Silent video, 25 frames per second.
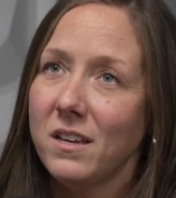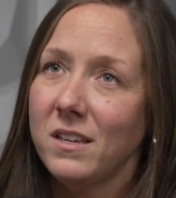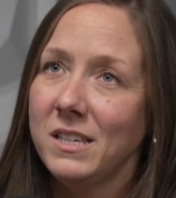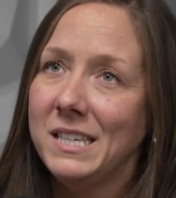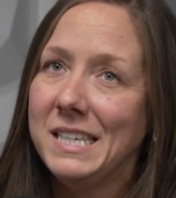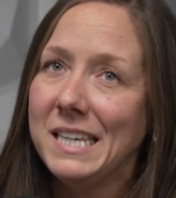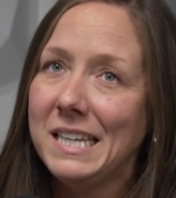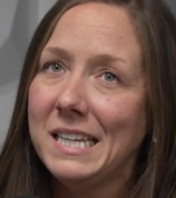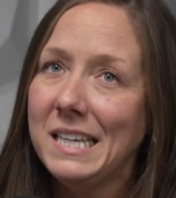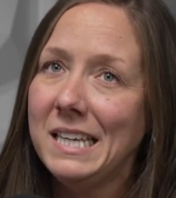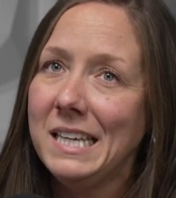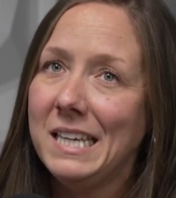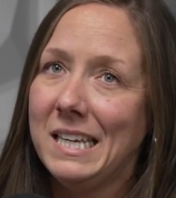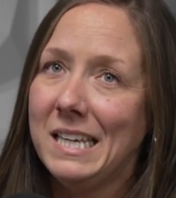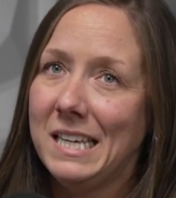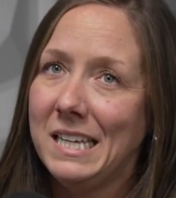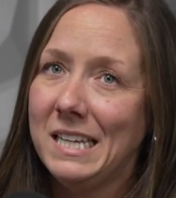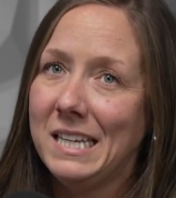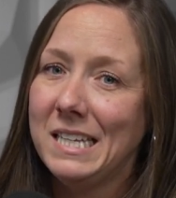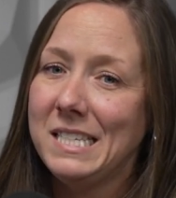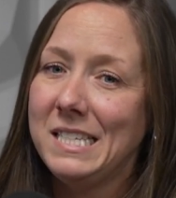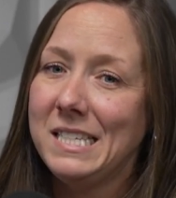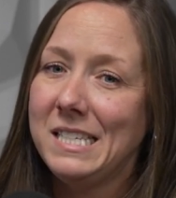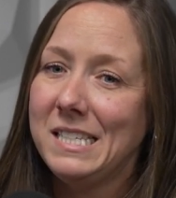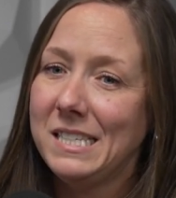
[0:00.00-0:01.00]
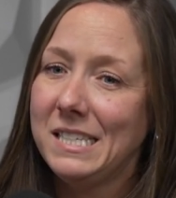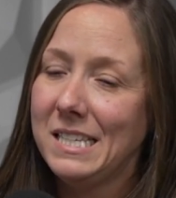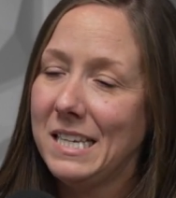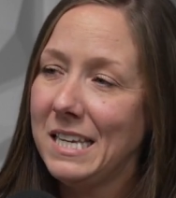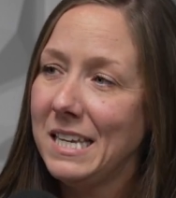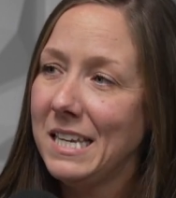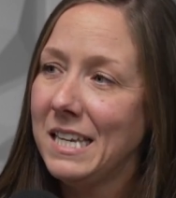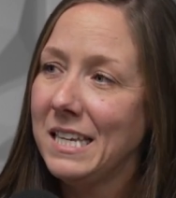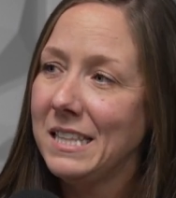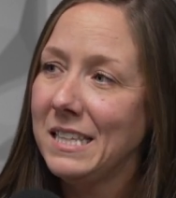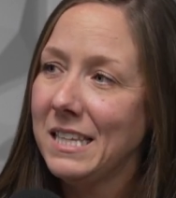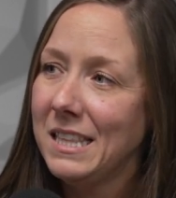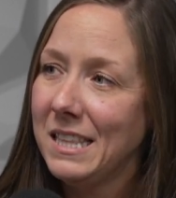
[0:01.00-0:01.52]
getting in and
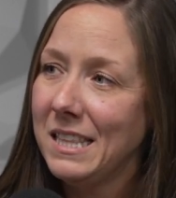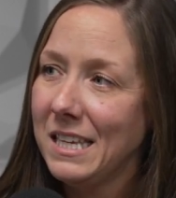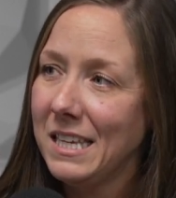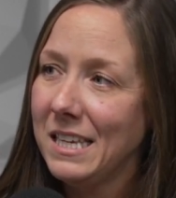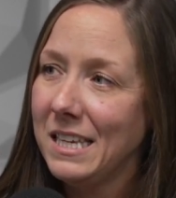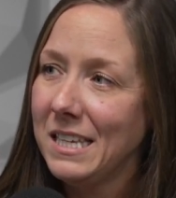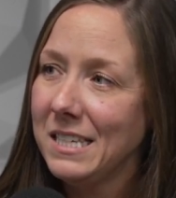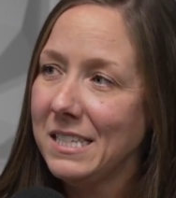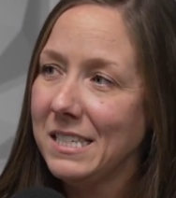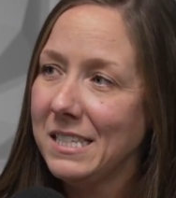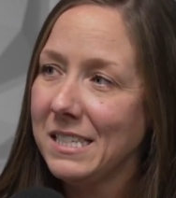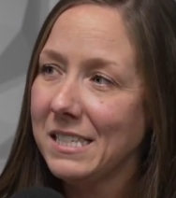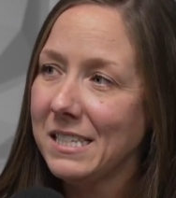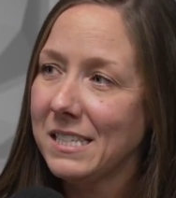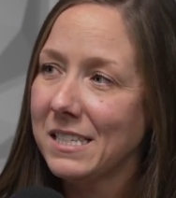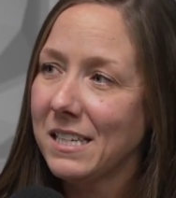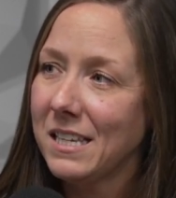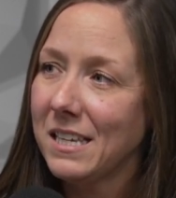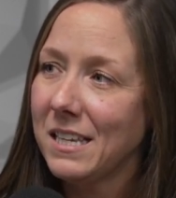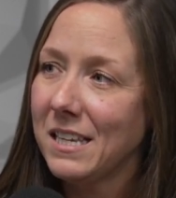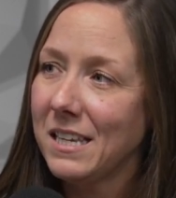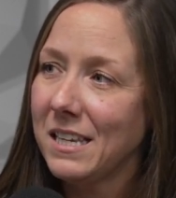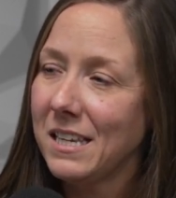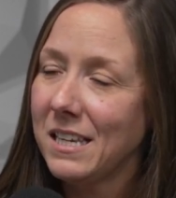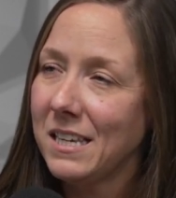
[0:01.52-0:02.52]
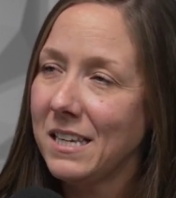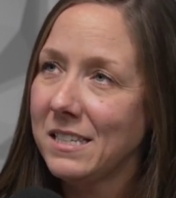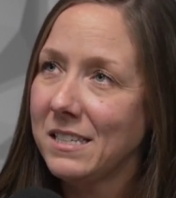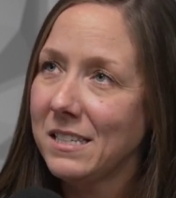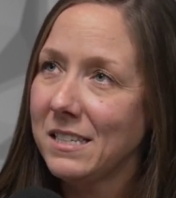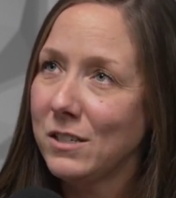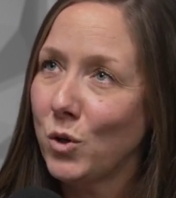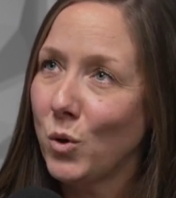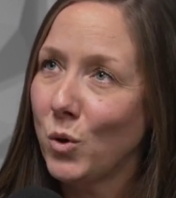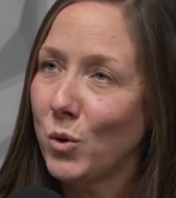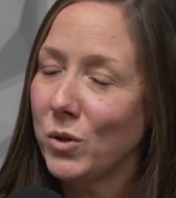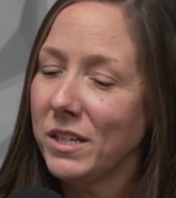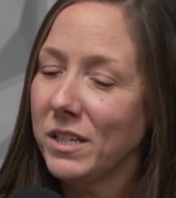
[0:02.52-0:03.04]
seeing the things is a
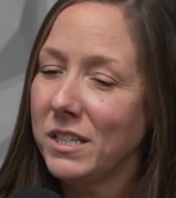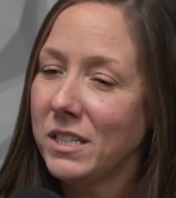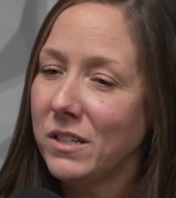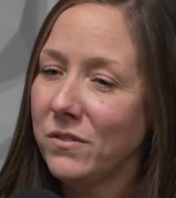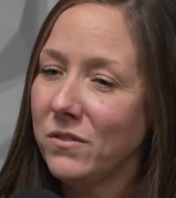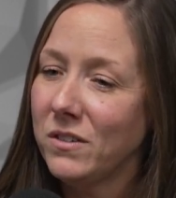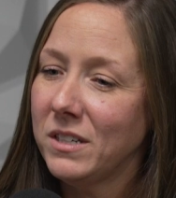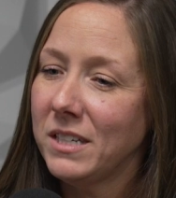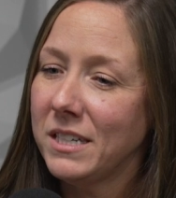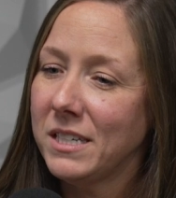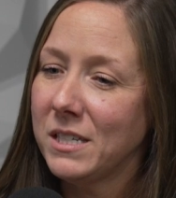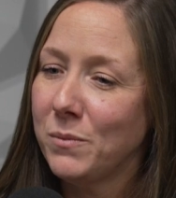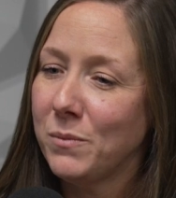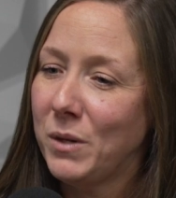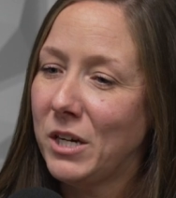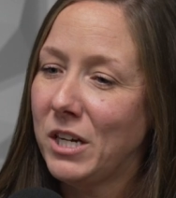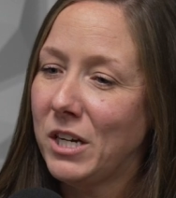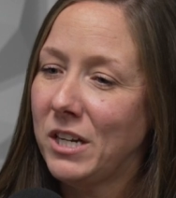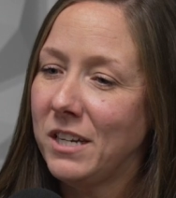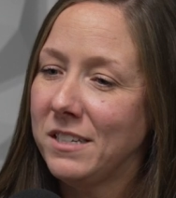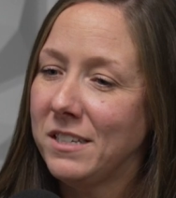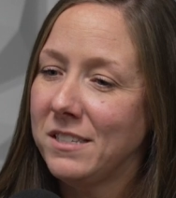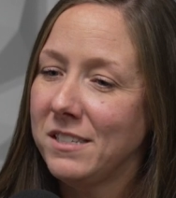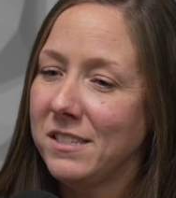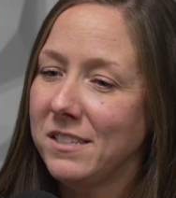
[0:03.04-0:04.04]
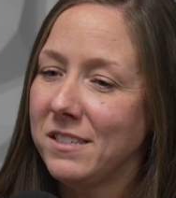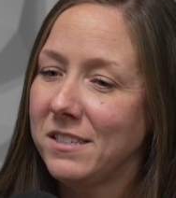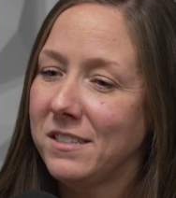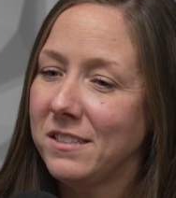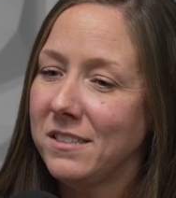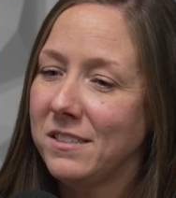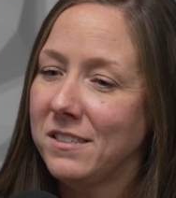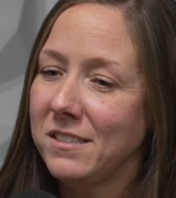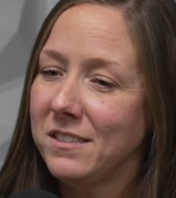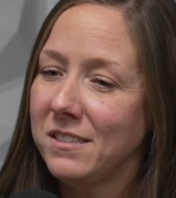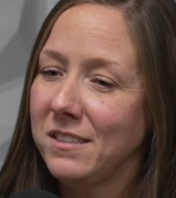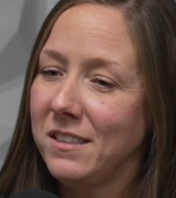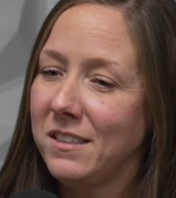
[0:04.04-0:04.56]
totally different experience
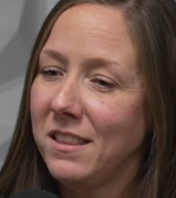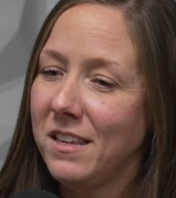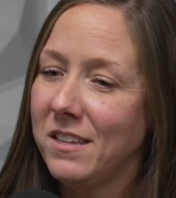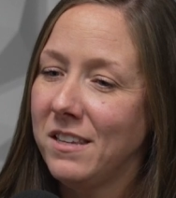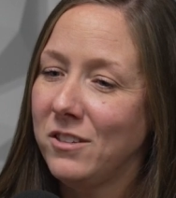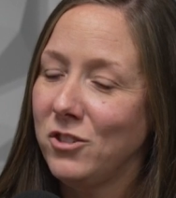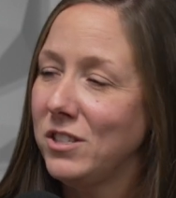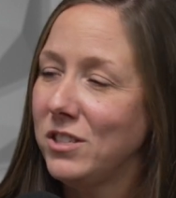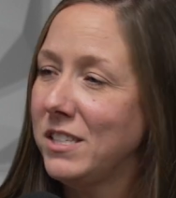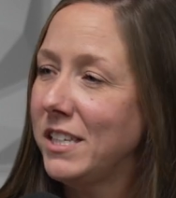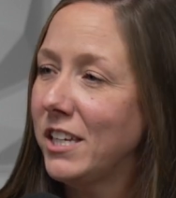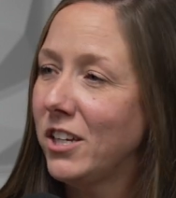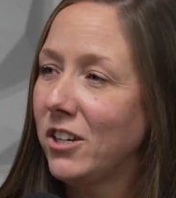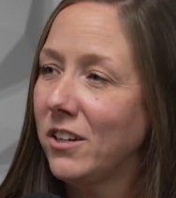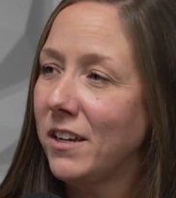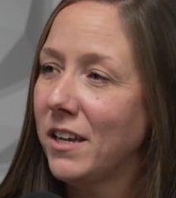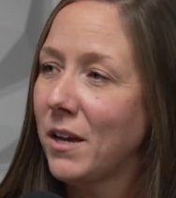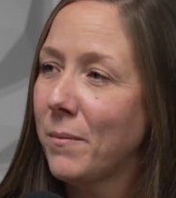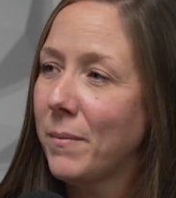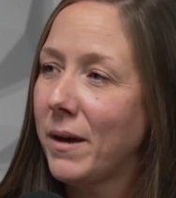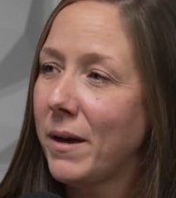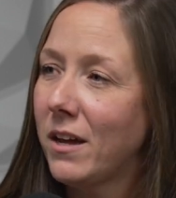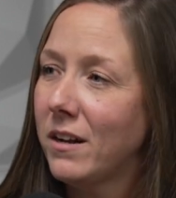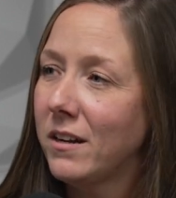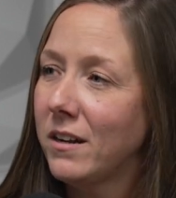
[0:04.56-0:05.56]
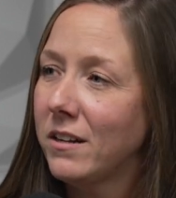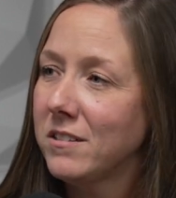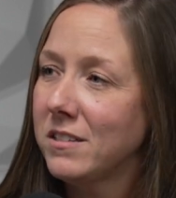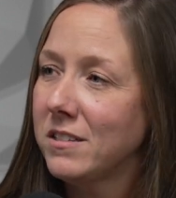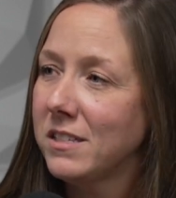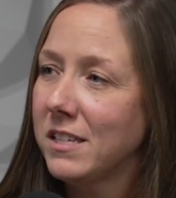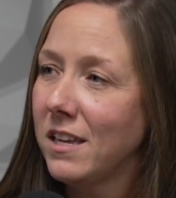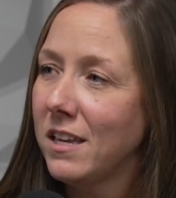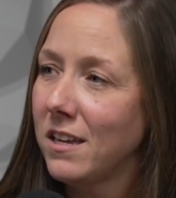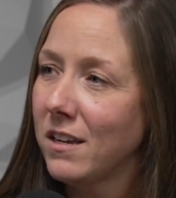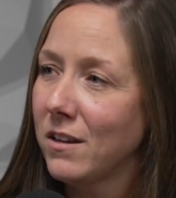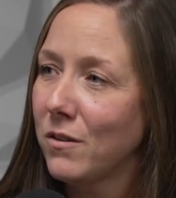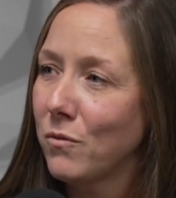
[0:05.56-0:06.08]
than just hearing about it or
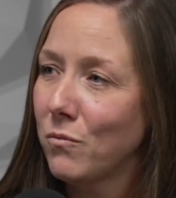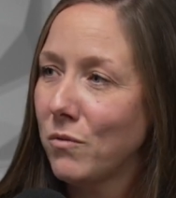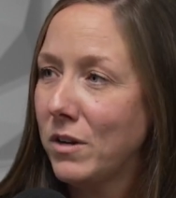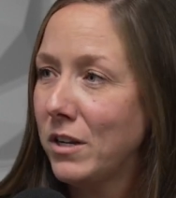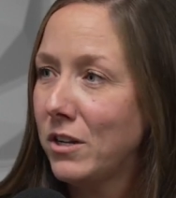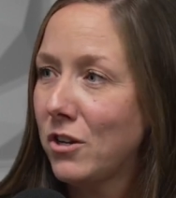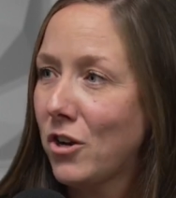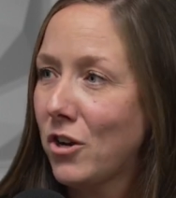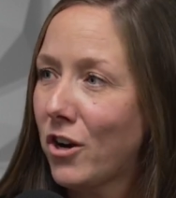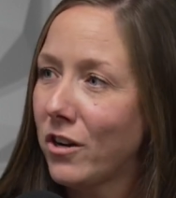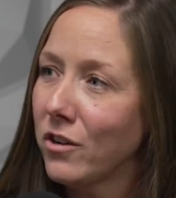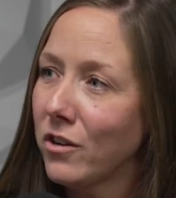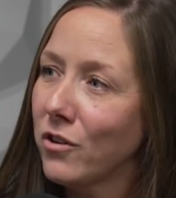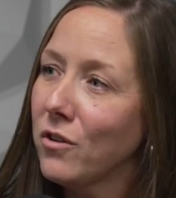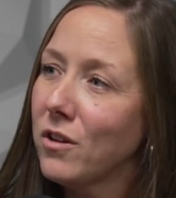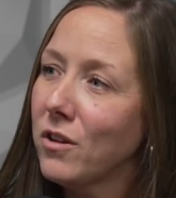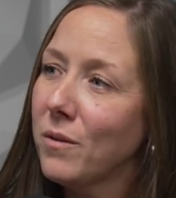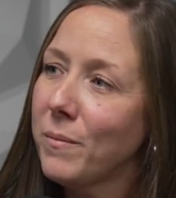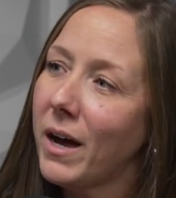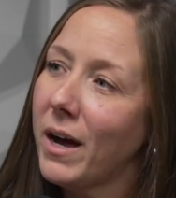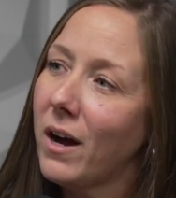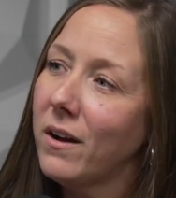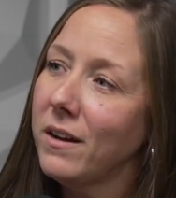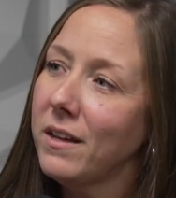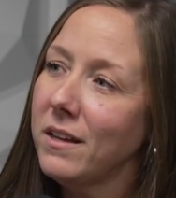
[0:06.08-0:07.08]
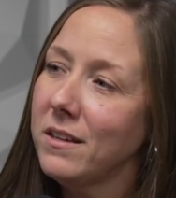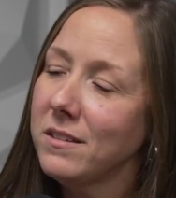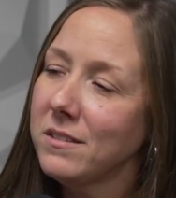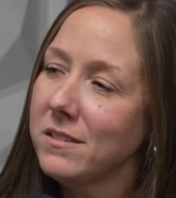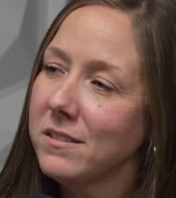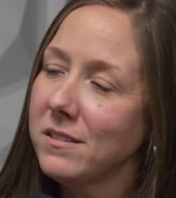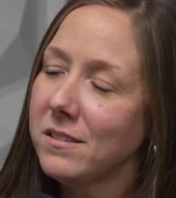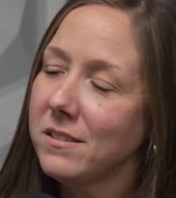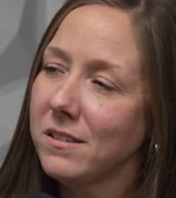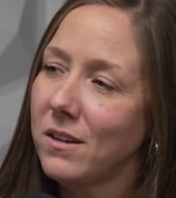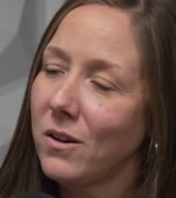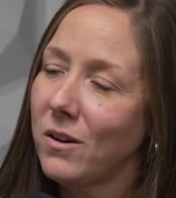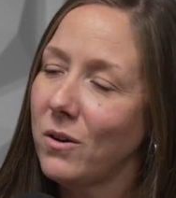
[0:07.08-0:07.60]
seeing a written article about it.
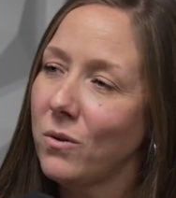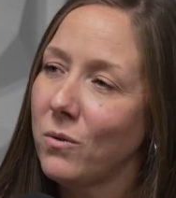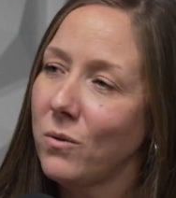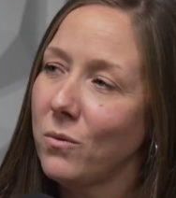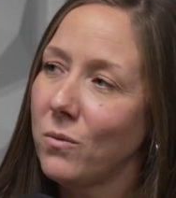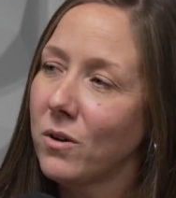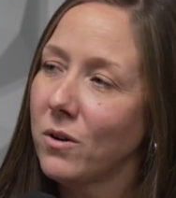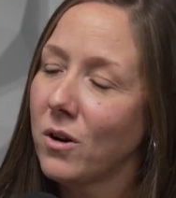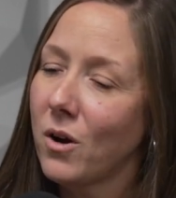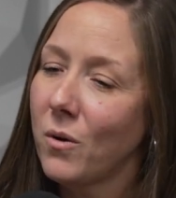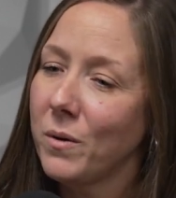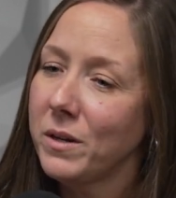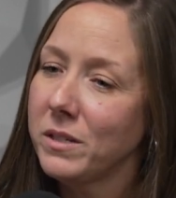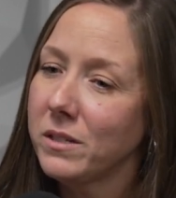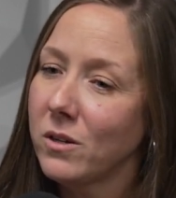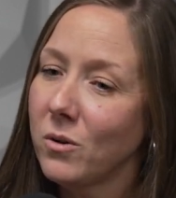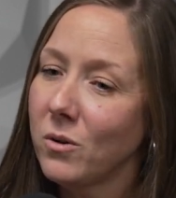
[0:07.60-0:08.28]
And so we're always